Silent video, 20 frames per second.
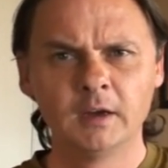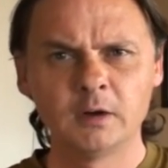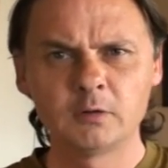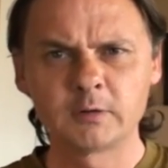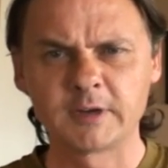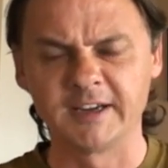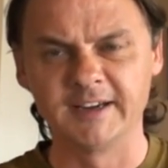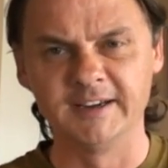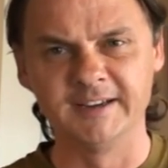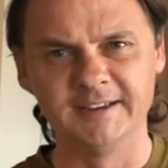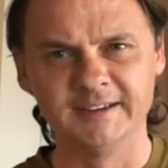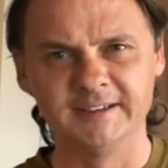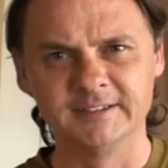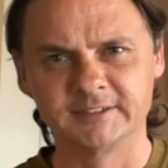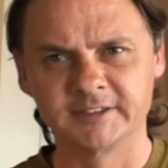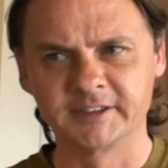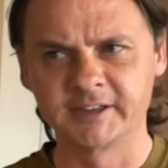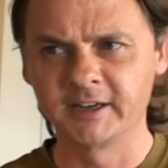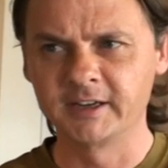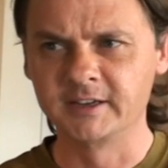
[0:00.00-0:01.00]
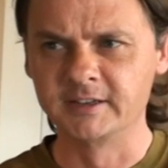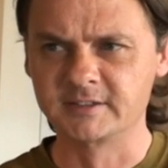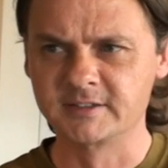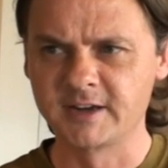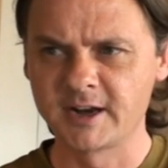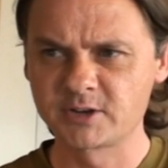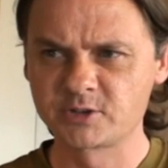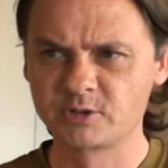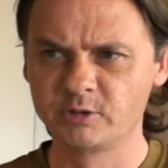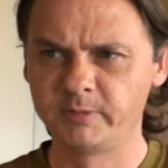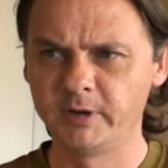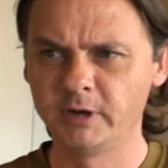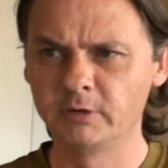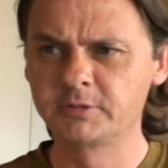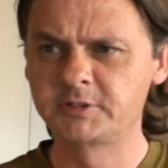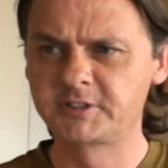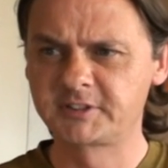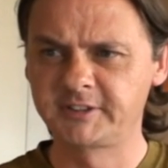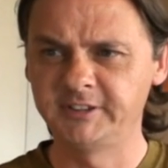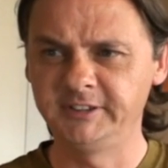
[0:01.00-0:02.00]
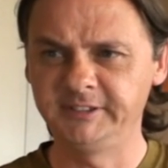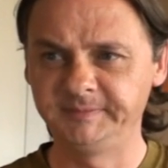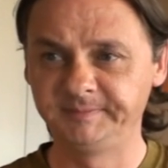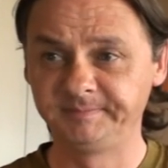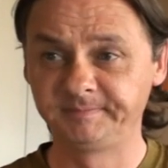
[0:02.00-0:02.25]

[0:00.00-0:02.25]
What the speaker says: Okay, in today's National Post,